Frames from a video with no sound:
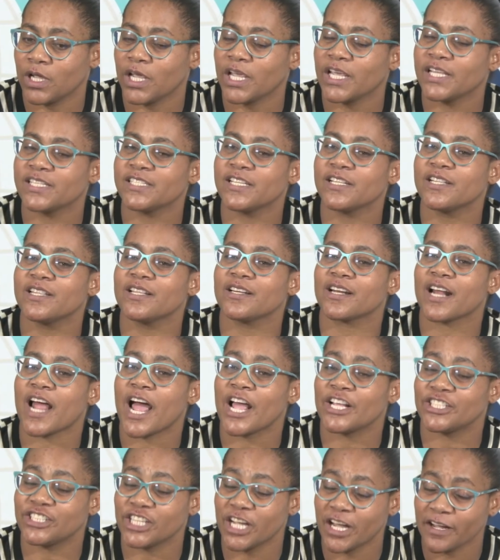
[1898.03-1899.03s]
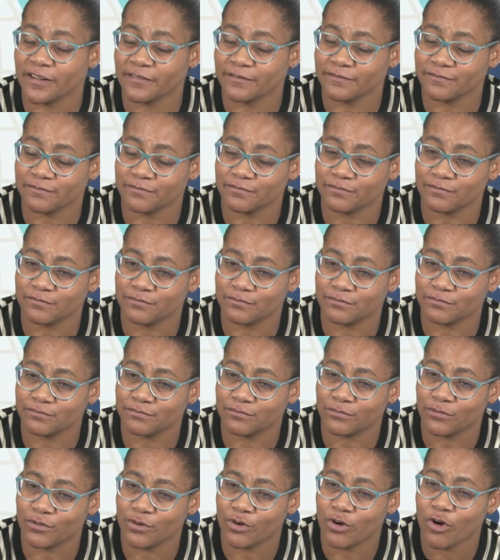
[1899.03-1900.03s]
Is it Russia
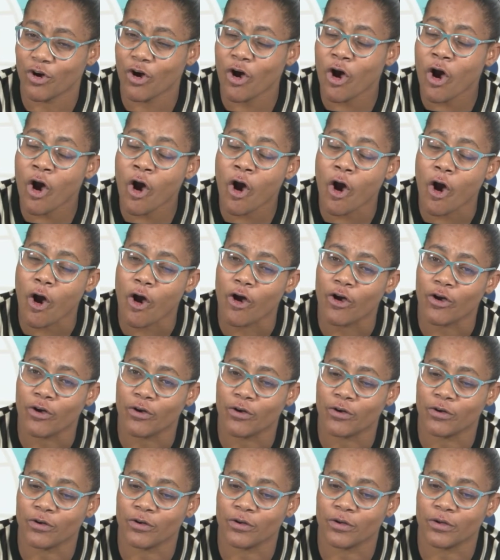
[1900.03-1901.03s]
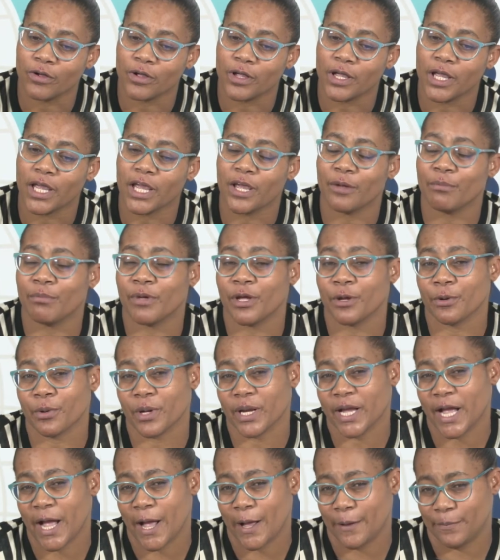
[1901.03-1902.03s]
or
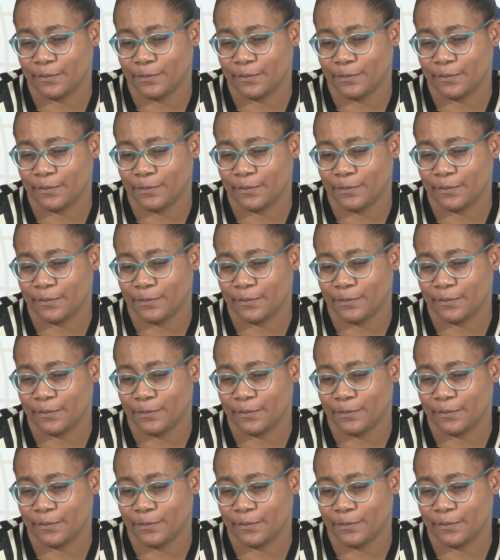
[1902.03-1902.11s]
America?